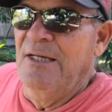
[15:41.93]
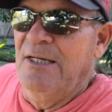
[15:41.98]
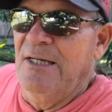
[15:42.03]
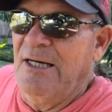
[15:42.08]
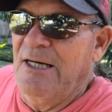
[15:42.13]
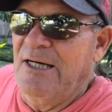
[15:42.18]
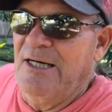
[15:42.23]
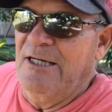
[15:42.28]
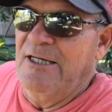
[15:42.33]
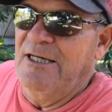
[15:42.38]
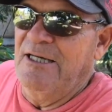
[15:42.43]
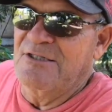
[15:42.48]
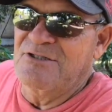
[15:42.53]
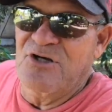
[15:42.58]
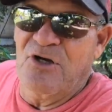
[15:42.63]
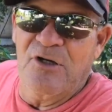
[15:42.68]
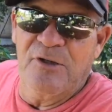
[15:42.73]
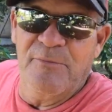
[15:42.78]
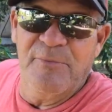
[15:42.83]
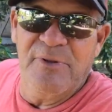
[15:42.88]
it's
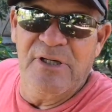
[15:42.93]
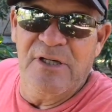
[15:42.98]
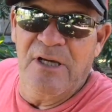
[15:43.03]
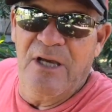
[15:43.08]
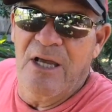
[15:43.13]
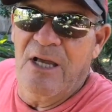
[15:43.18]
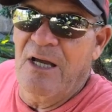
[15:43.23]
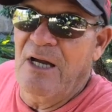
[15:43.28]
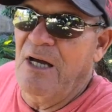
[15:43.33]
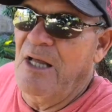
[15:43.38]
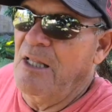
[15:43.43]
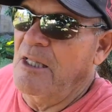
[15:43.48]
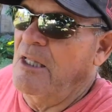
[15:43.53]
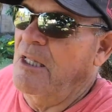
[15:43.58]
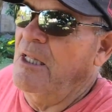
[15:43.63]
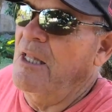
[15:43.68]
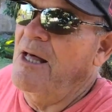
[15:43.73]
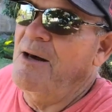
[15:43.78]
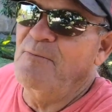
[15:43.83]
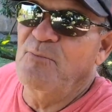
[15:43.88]
going to be a
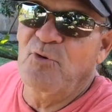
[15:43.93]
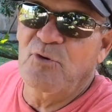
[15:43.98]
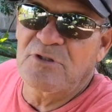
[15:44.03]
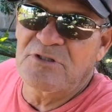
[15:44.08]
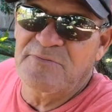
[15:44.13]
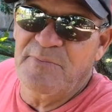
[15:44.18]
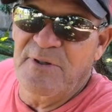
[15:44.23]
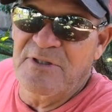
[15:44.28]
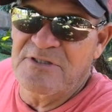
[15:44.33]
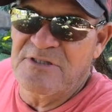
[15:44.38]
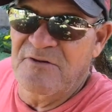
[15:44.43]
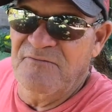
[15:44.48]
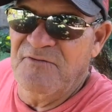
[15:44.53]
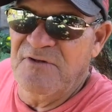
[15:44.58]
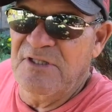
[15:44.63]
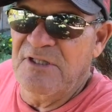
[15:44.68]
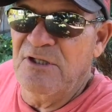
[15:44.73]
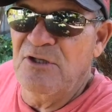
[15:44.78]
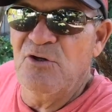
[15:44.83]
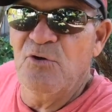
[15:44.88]
lot more expensive
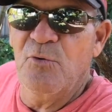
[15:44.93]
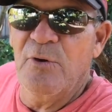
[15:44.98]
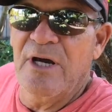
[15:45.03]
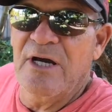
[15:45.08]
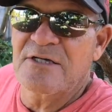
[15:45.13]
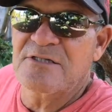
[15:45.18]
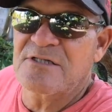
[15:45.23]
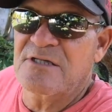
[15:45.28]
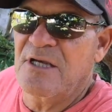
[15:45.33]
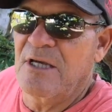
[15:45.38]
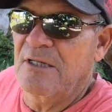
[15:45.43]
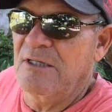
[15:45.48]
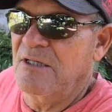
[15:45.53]
in the US.